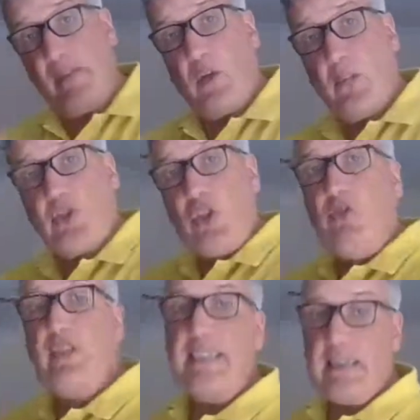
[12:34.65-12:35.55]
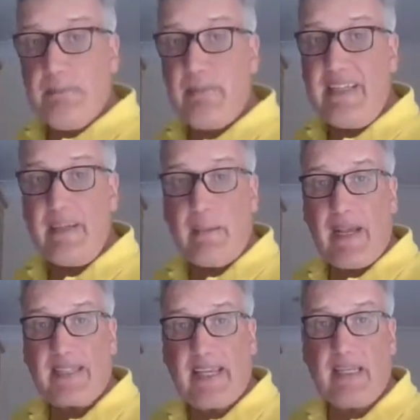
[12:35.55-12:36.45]
the opportunity to be the
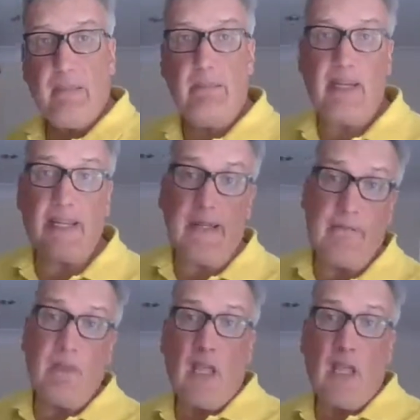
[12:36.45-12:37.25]
best they can be.